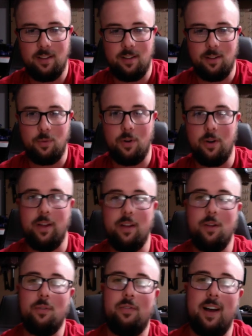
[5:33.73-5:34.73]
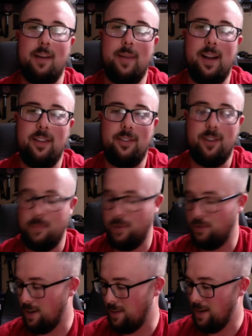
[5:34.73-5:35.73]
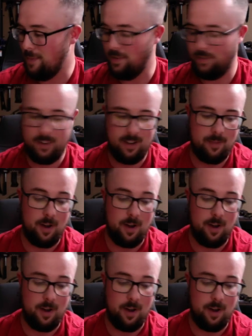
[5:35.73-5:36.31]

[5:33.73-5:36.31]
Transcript: Look, we're already at over 5 minutes, so I'm going to try to wrap this up.